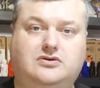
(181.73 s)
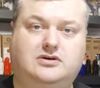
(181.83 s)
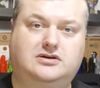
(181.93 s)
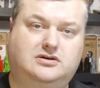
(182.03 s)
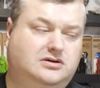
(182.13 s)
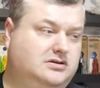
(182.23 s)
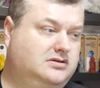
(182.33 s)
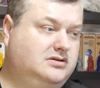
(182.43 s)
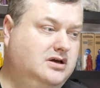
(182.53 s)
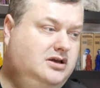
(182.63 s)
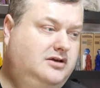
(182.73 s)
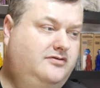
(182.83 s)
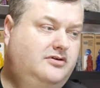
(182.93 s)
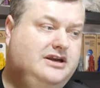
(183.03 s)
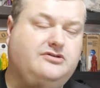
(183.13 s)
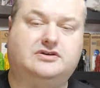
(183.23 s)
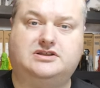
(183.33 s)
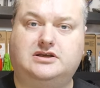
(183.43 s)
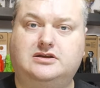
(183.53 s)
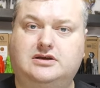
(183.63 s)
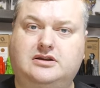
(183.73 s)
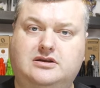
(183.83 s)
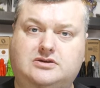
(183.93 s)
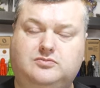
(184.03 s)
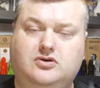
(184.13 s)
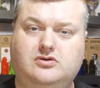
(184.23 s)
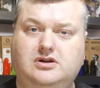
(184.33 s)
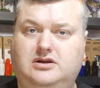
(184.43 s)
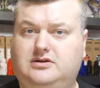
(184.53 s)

and if you're interested in this model,